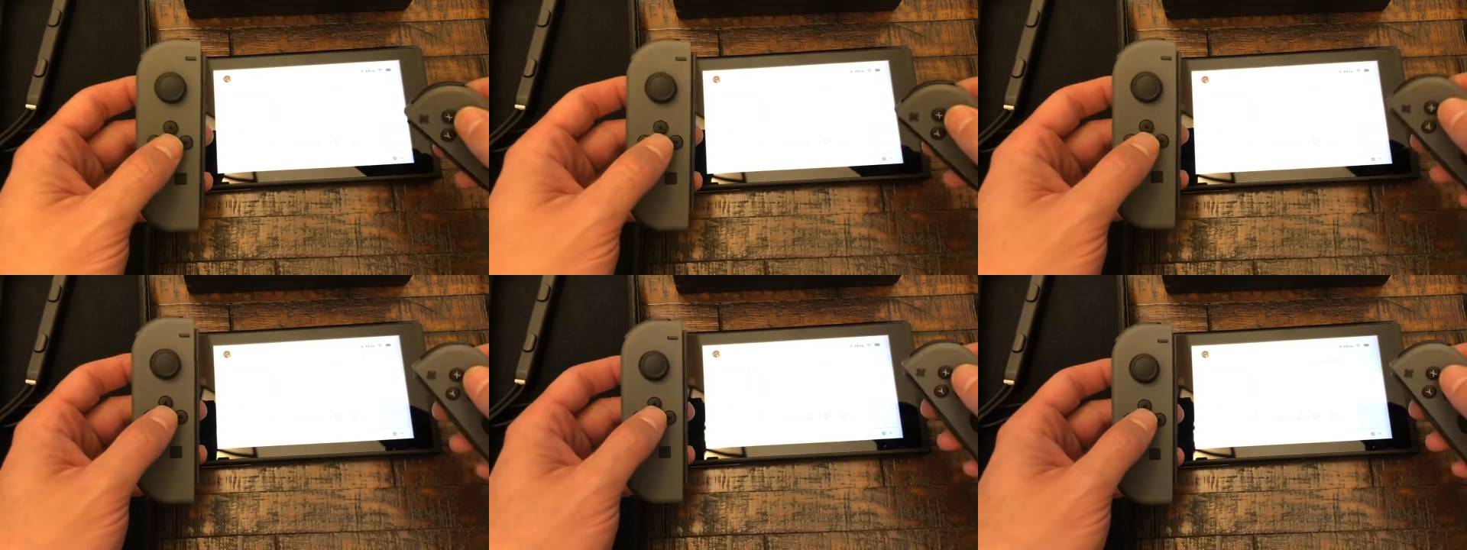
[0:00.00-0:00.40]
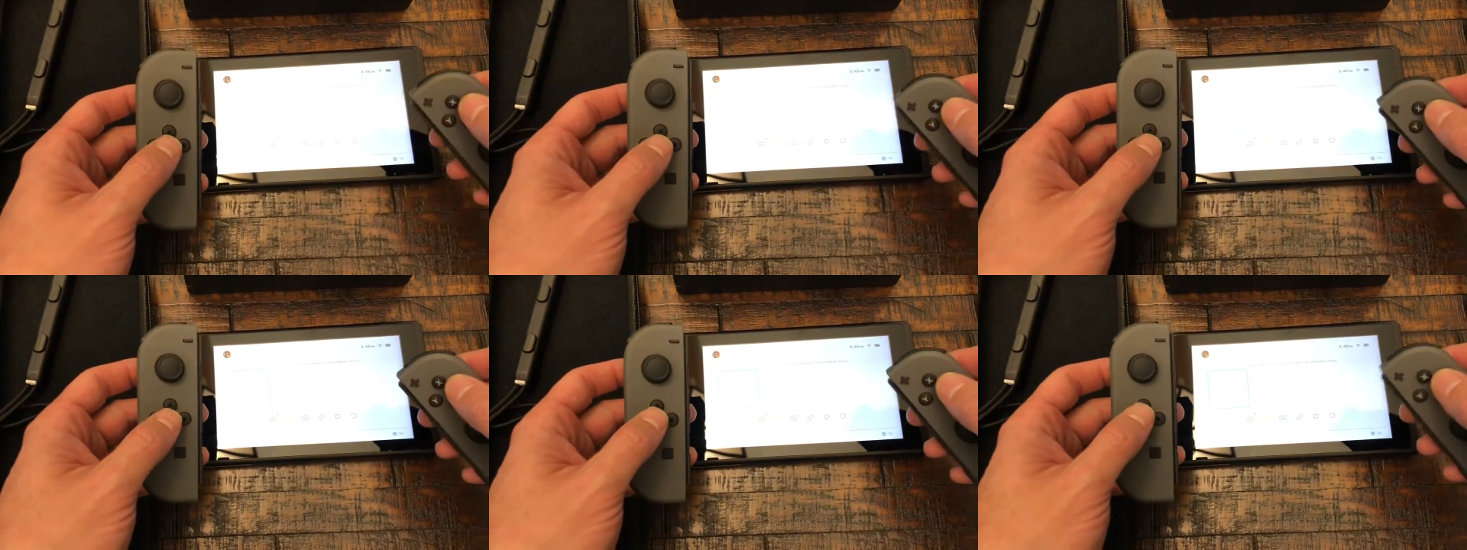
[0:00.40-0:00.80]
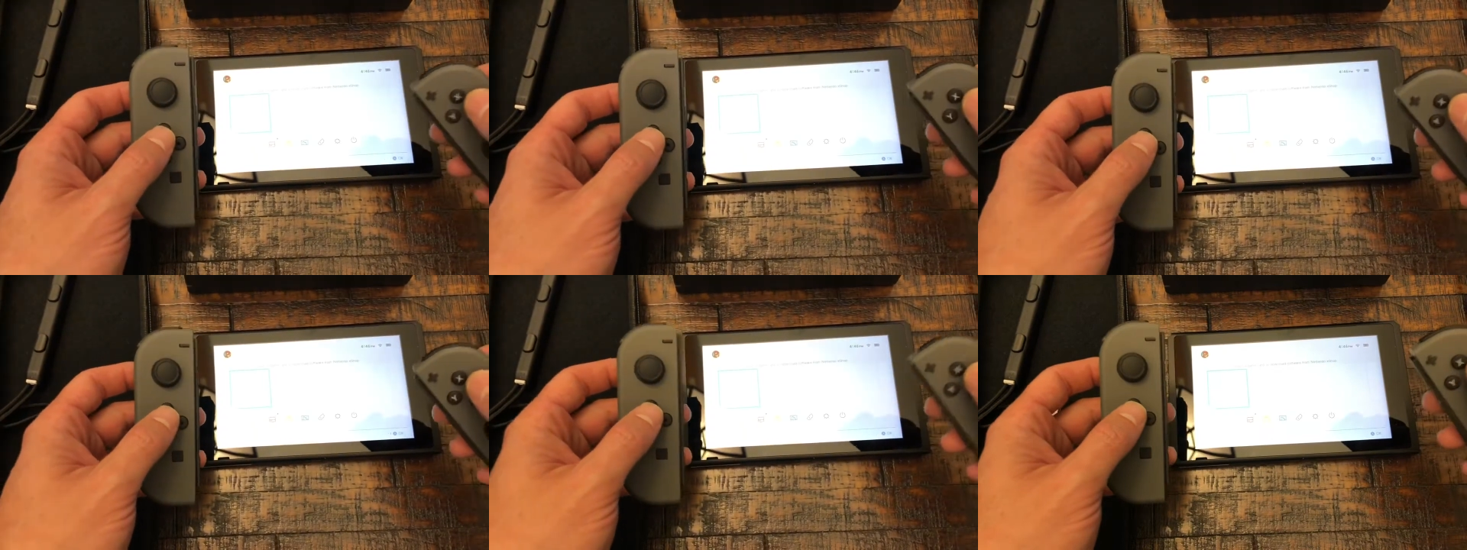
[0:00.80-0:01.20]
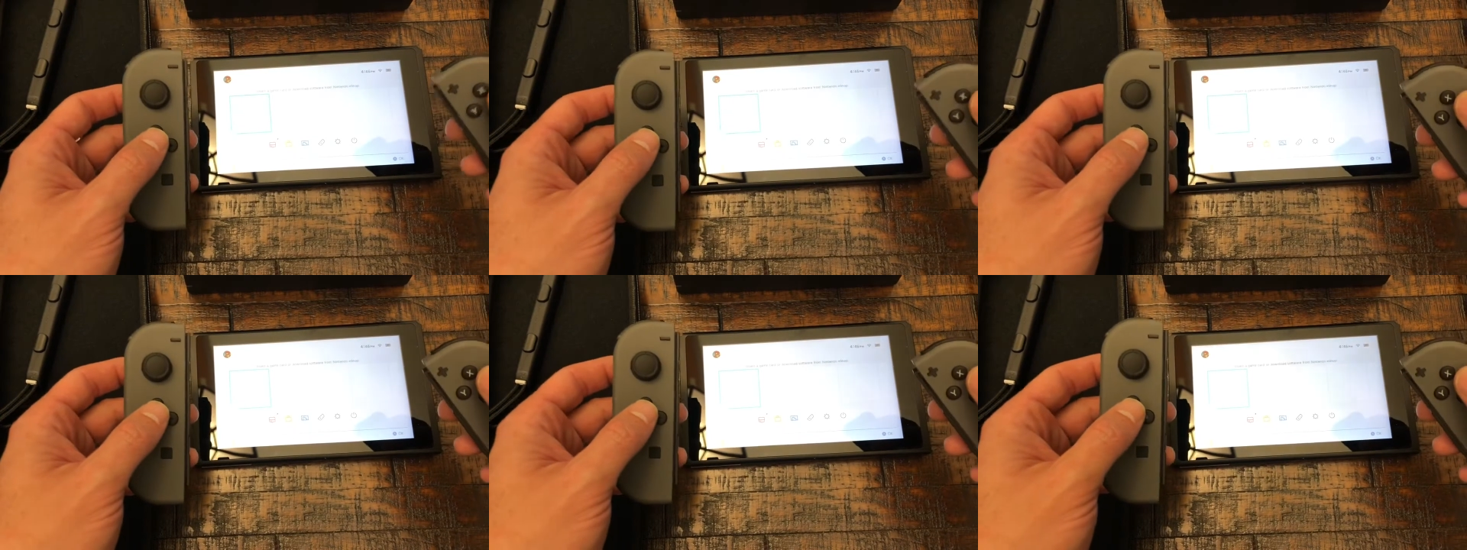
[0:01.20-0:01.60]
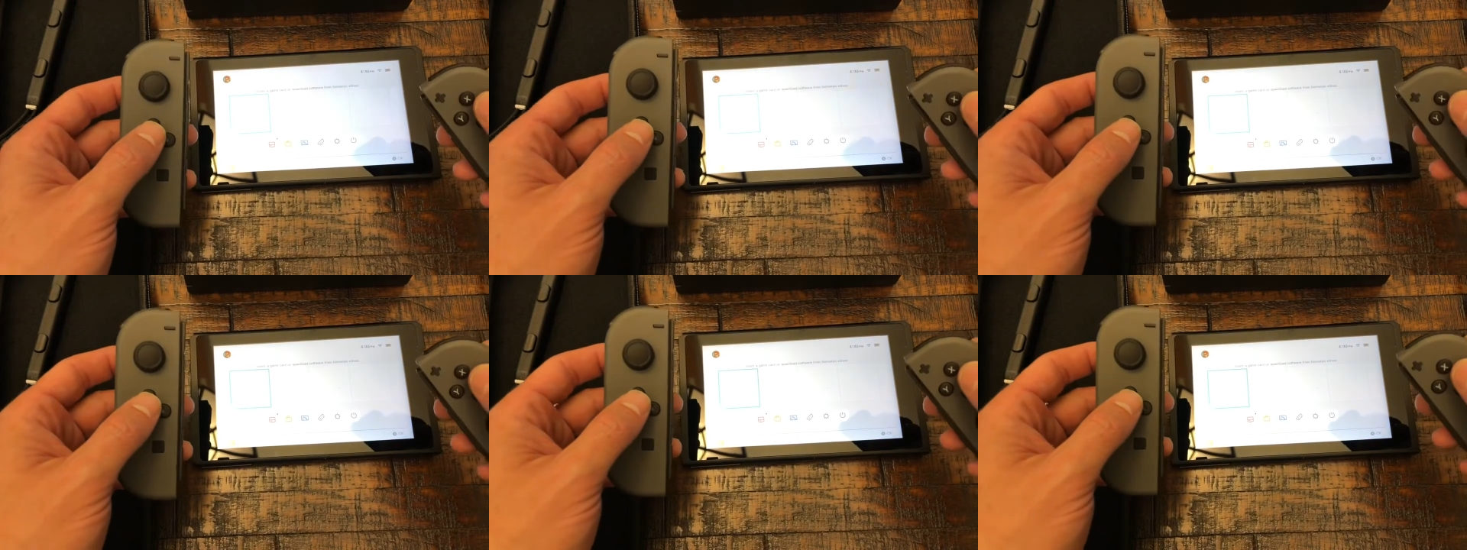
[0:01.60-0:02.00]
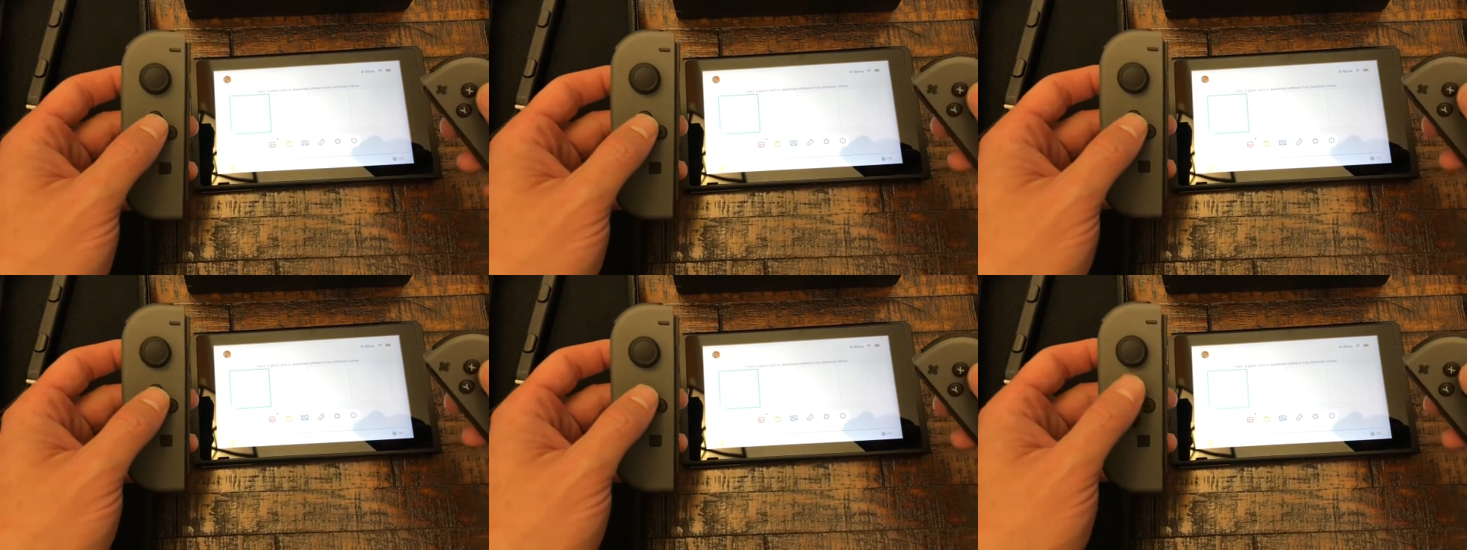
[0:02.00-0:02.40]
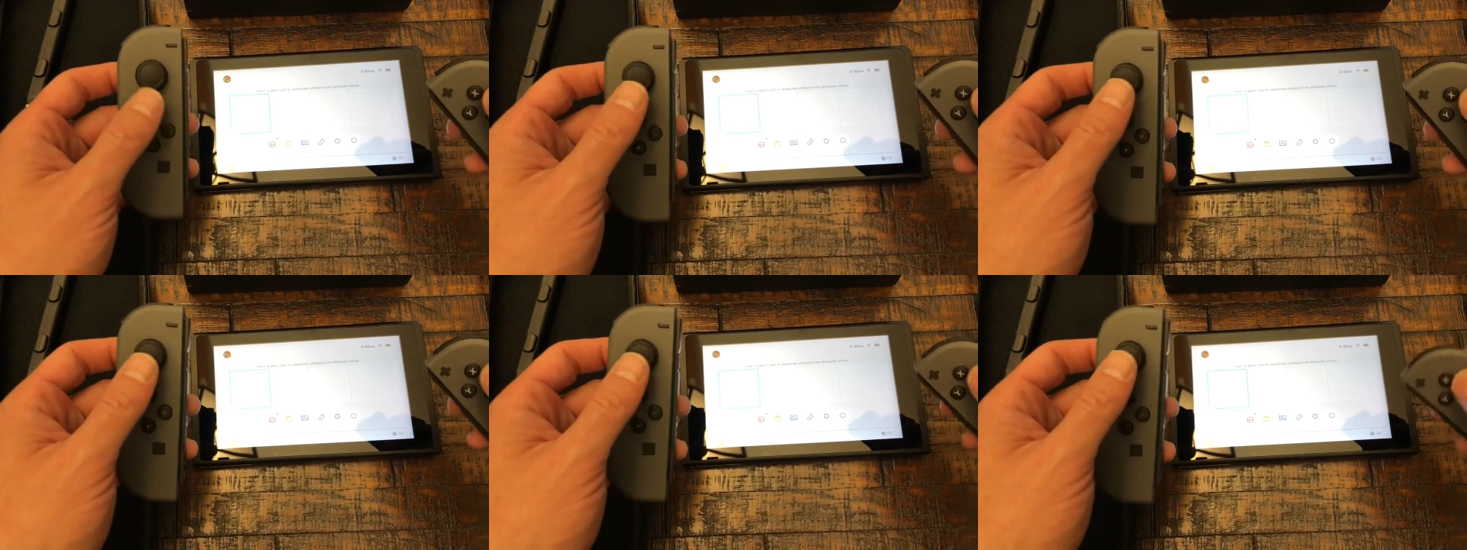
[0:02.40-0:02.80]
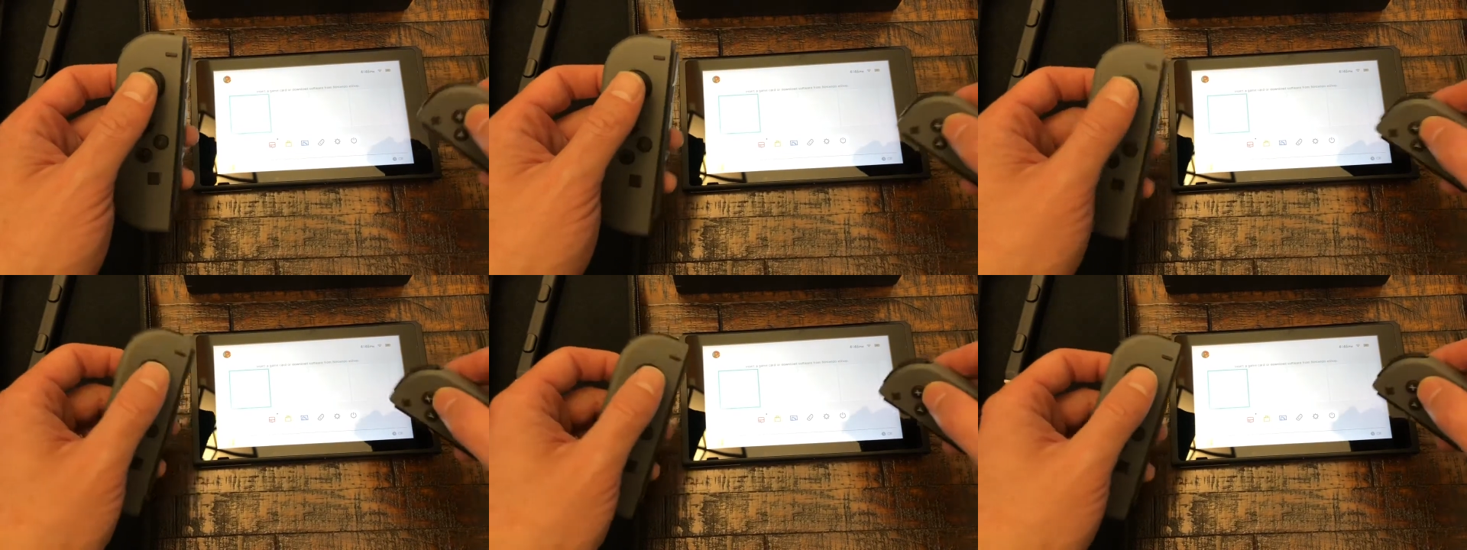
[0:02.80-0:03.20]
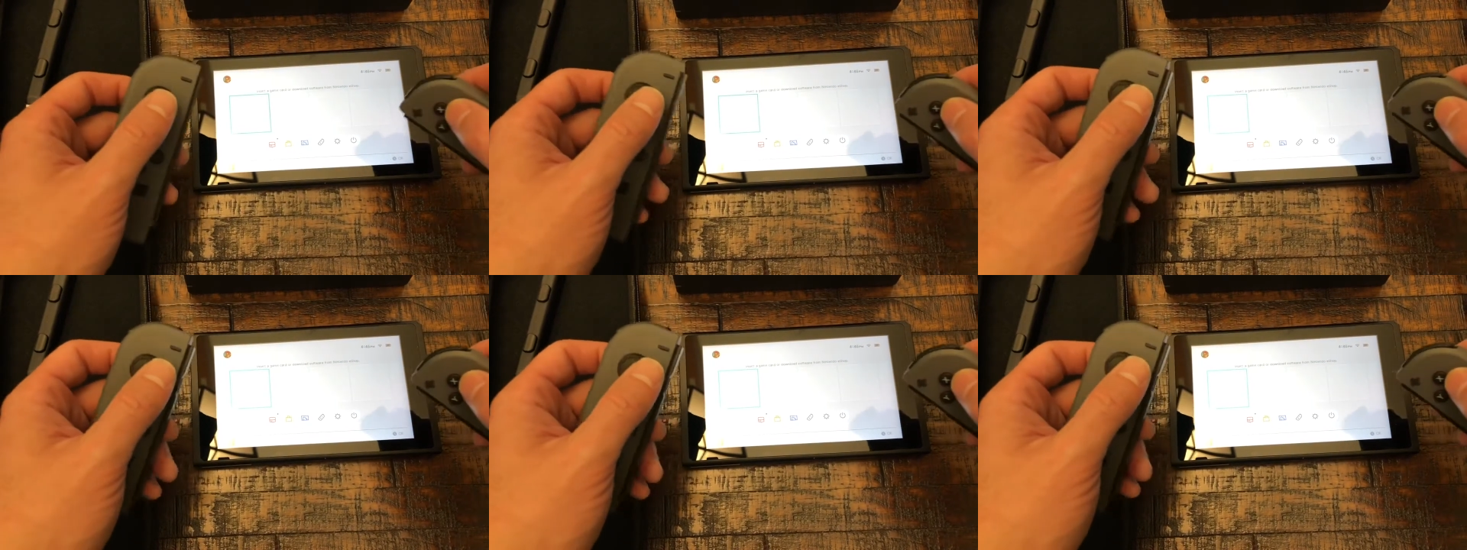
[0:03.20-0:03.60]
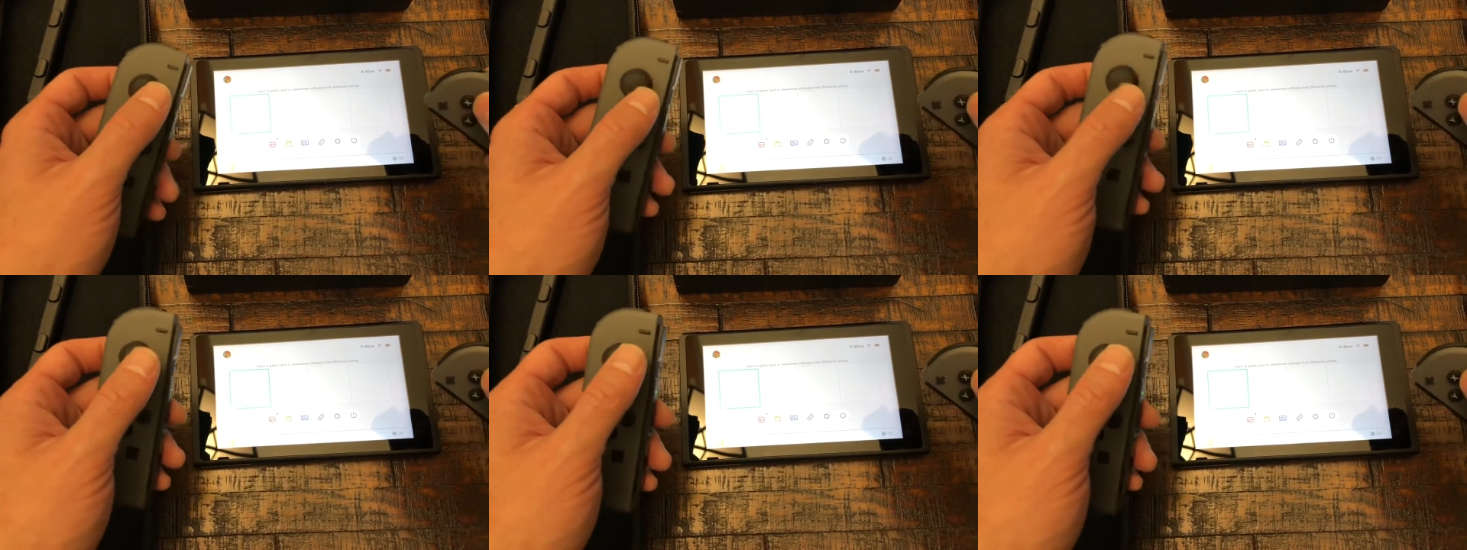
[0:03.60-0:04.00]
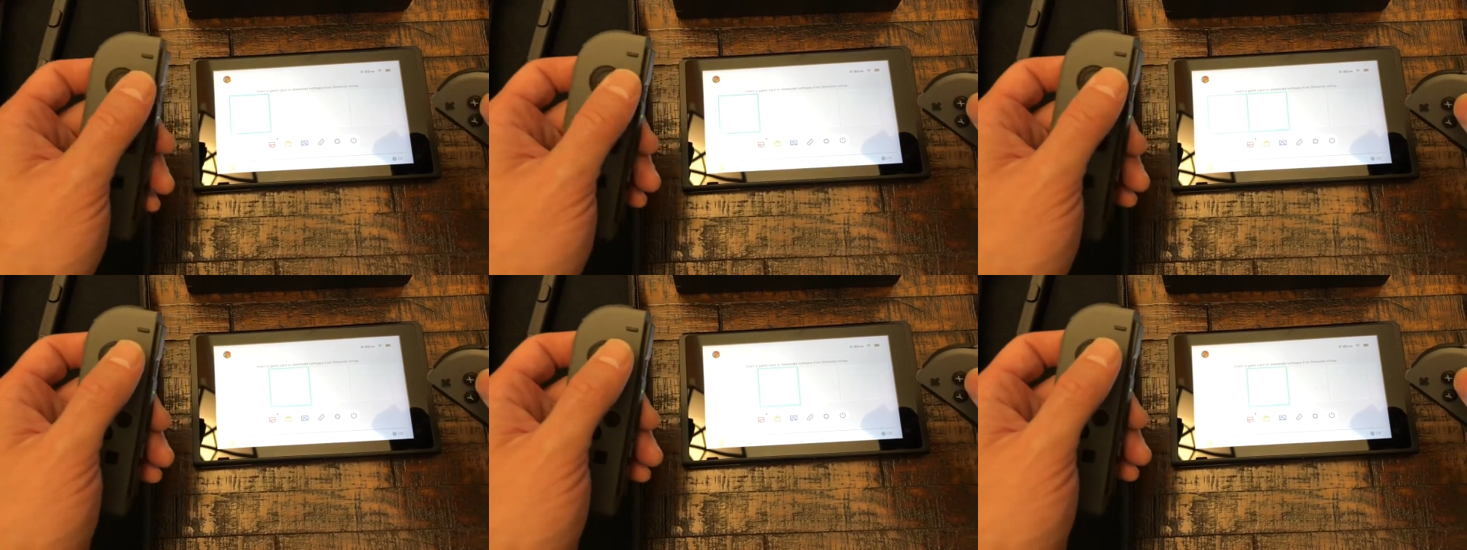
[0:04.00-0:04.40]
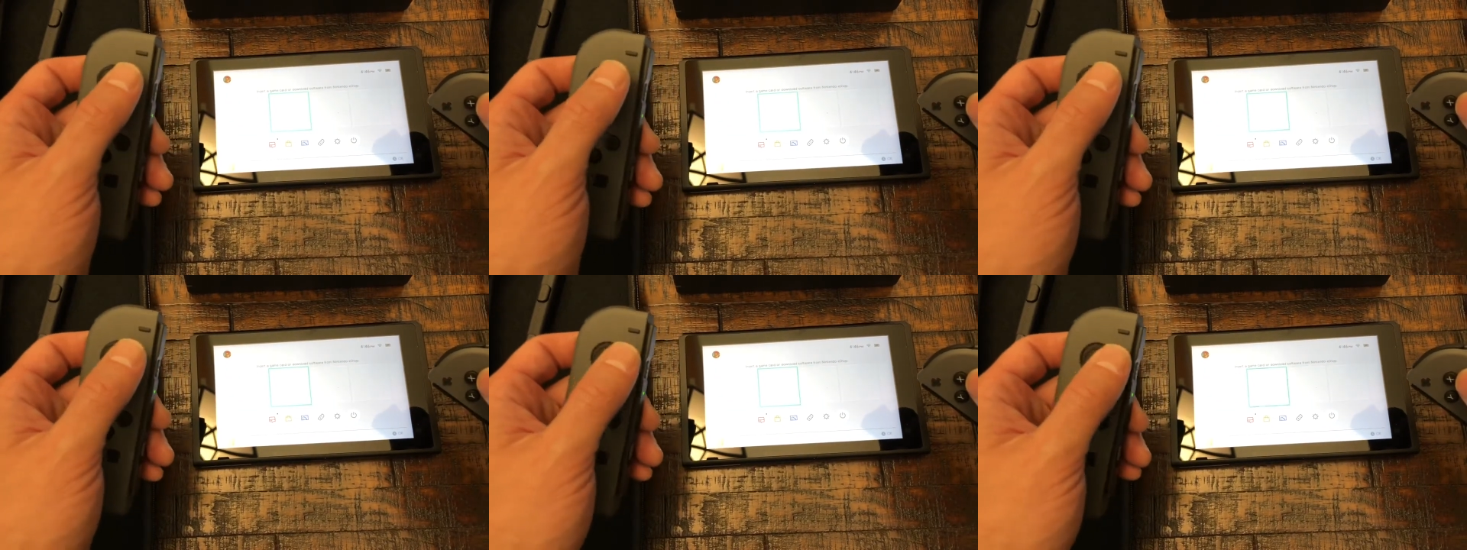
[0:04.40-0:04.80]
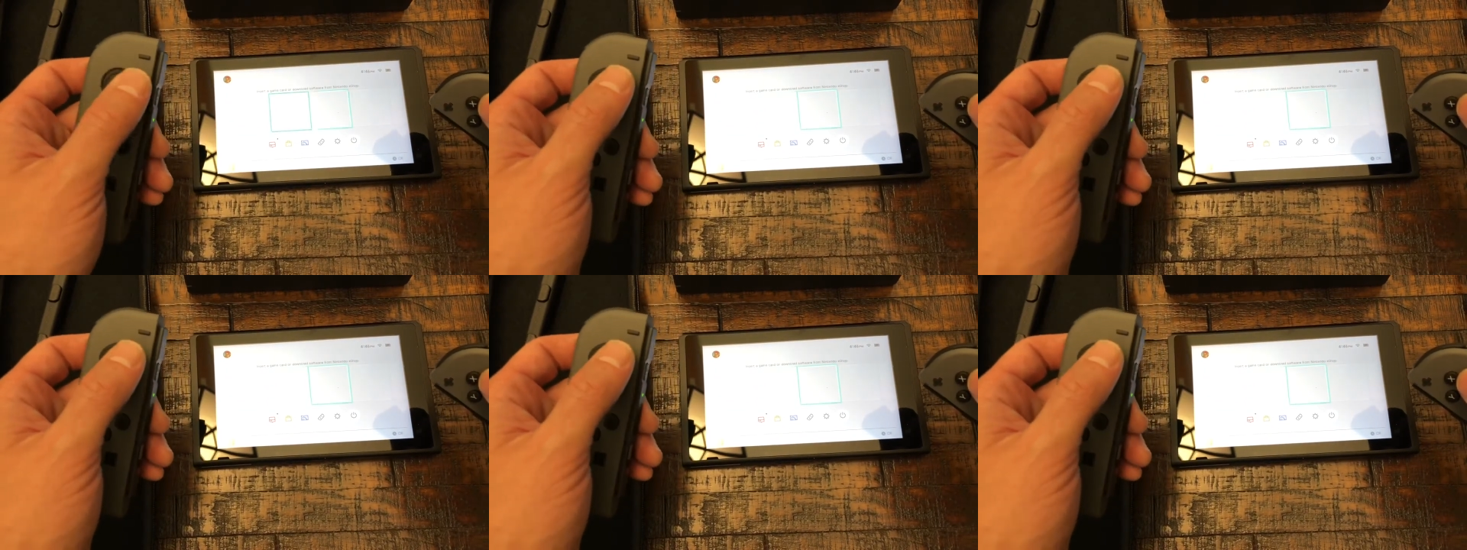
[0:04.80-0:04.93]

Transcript: [unreadable: no face in view]